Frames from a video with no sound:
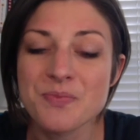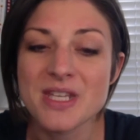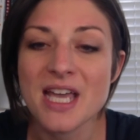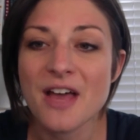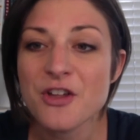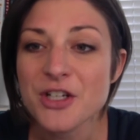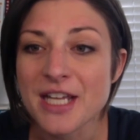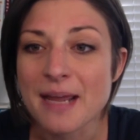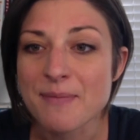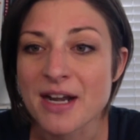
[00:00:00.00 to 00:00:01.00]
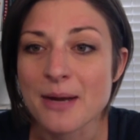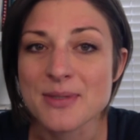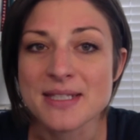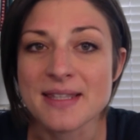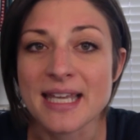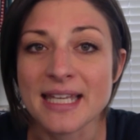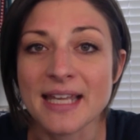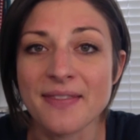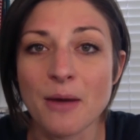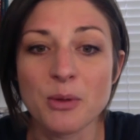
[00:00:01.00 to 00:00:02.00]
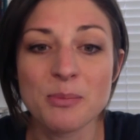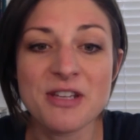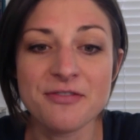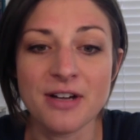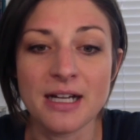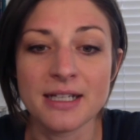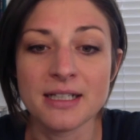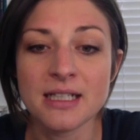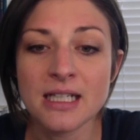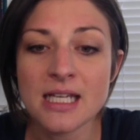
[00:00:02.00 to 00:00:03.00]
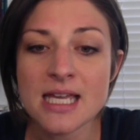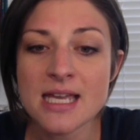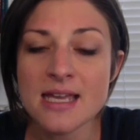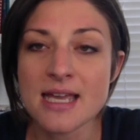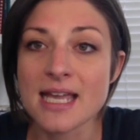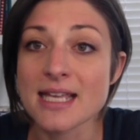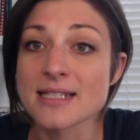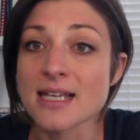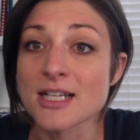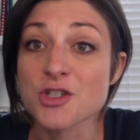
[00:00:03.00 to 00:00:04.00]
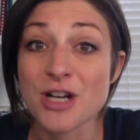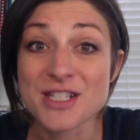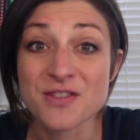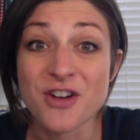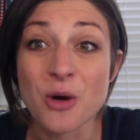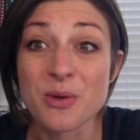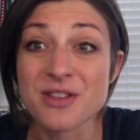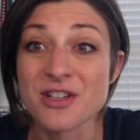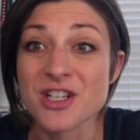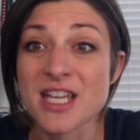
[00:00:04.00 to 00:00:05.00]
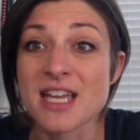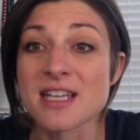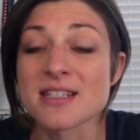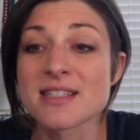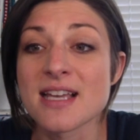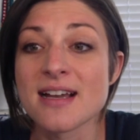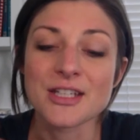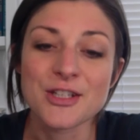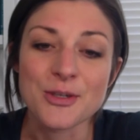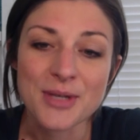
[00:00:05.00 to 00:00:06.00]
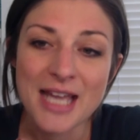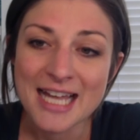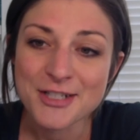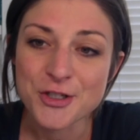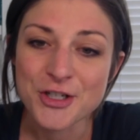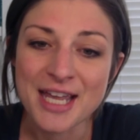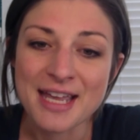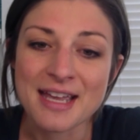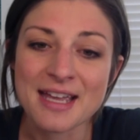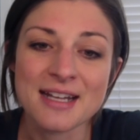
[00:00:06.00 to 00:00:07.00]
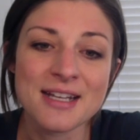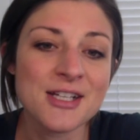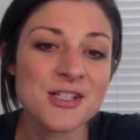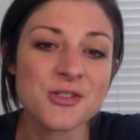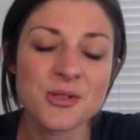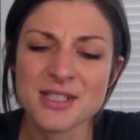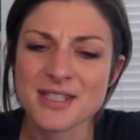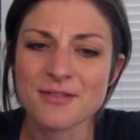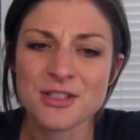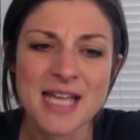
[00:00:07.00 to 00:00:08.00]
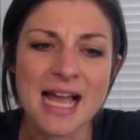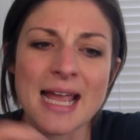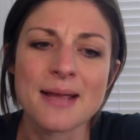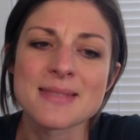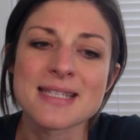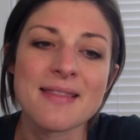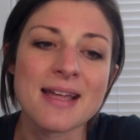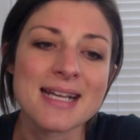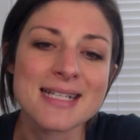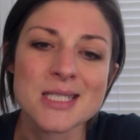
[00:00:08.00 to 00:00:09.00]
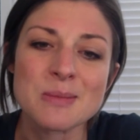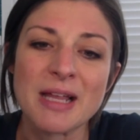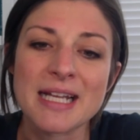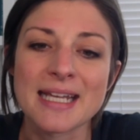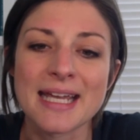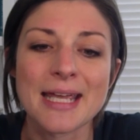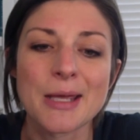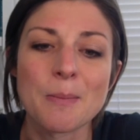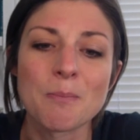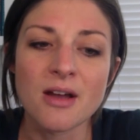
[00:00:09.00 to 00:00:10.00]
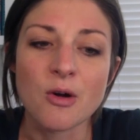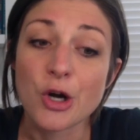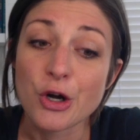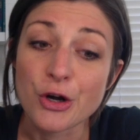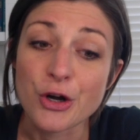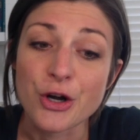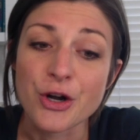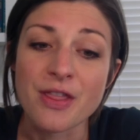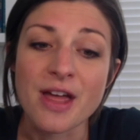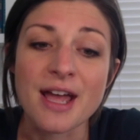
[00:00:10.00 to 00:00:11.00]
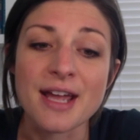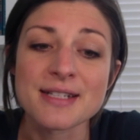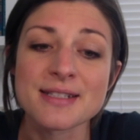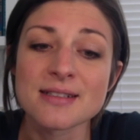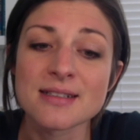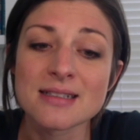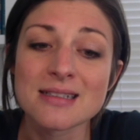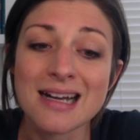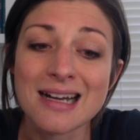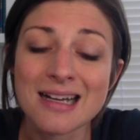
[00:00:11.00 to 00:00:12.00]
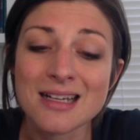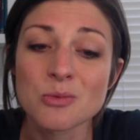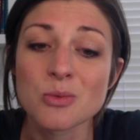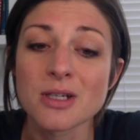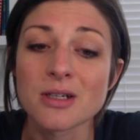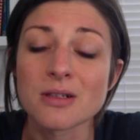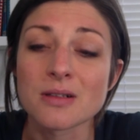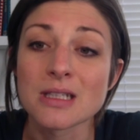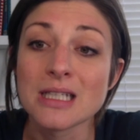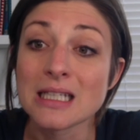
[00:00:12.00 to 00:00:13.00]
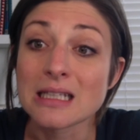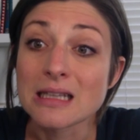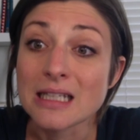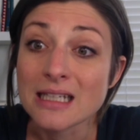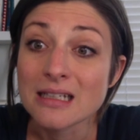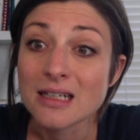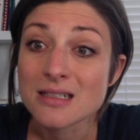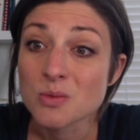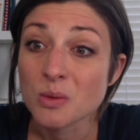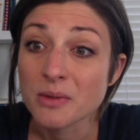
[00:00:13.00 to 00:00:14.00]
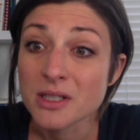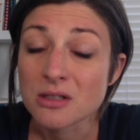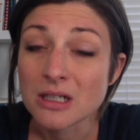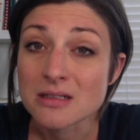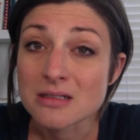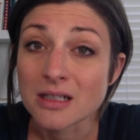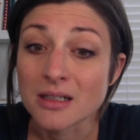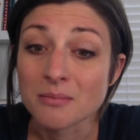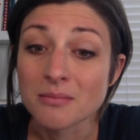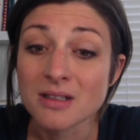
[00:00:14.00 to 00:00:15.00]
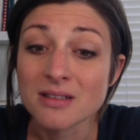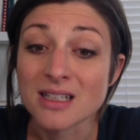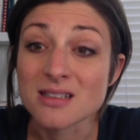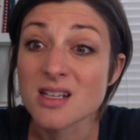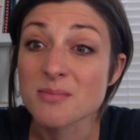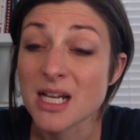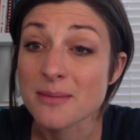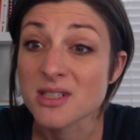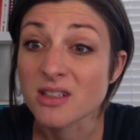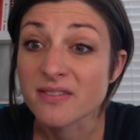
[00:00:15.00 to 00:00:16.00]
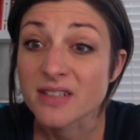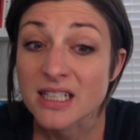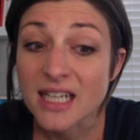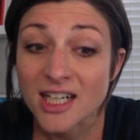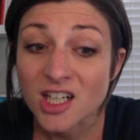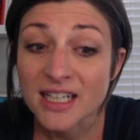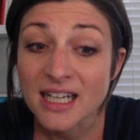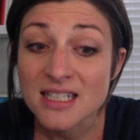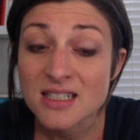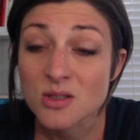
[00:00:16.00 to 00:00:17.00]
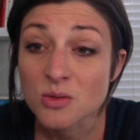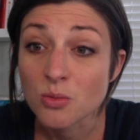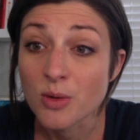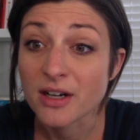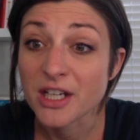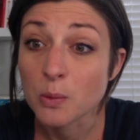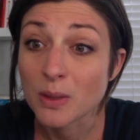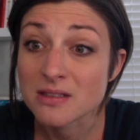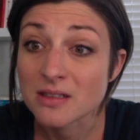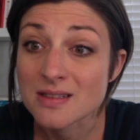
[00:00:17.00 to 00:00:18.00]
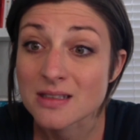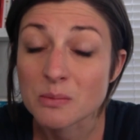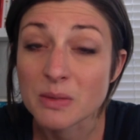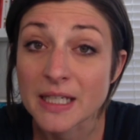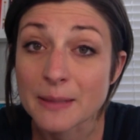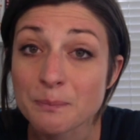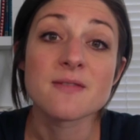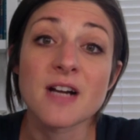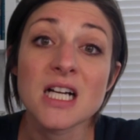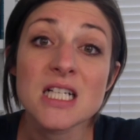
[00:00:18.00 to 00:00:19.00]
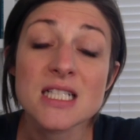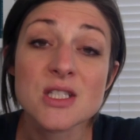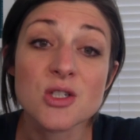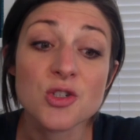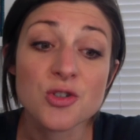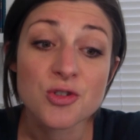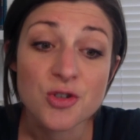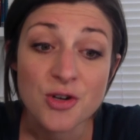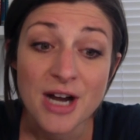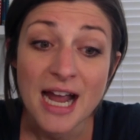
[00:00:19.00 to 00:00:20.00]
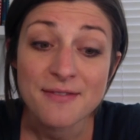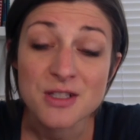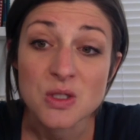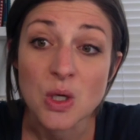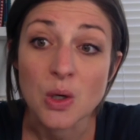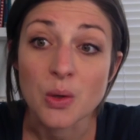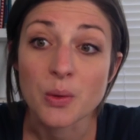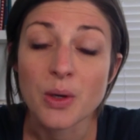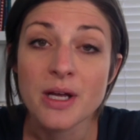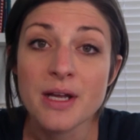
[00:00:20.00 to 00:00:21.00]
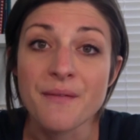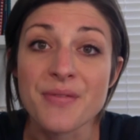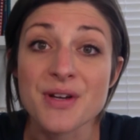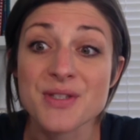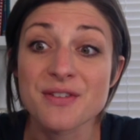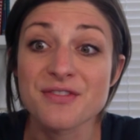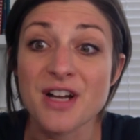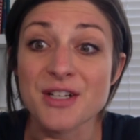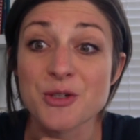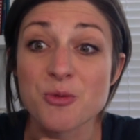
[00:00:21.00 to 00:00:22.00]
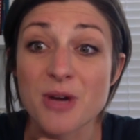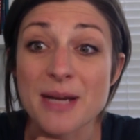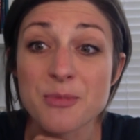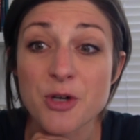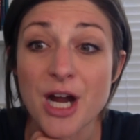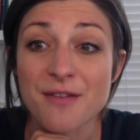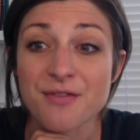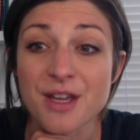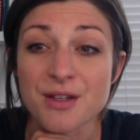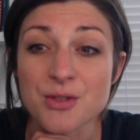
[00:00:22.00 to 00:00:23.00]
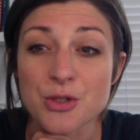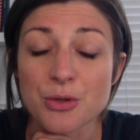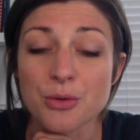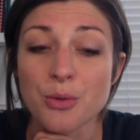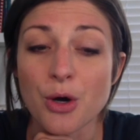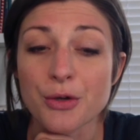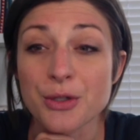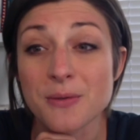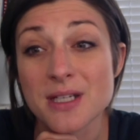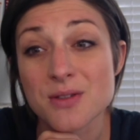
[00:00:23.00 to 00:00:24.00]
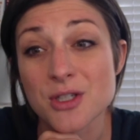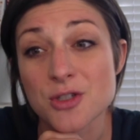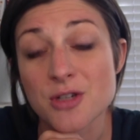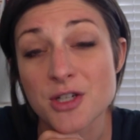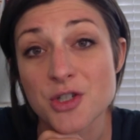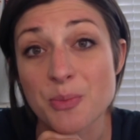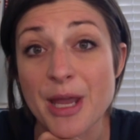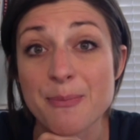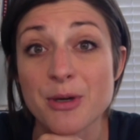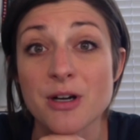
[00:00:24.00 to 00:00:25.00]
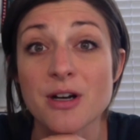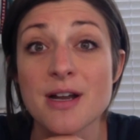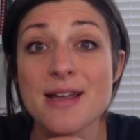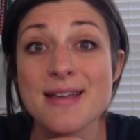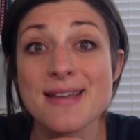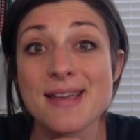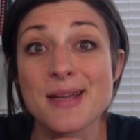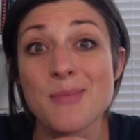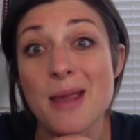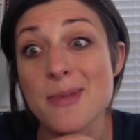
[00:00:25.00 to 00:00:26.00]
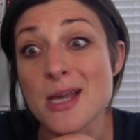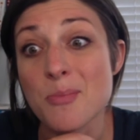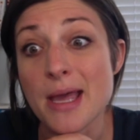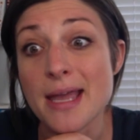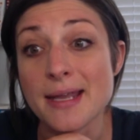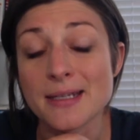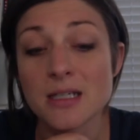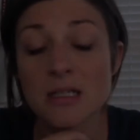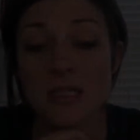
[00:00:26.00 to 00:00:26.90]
The other game that I was thinking that would be fun is a uh, trust fall with your kids. You know, catch your kid, do it several times and then explain to him or her that God will lead us when we trust Him, that sometimes He'll even carry us where He wants us to be. As far as crafts go, there's a fun grape craft they can do. All you need is construction paper and maybe a pen.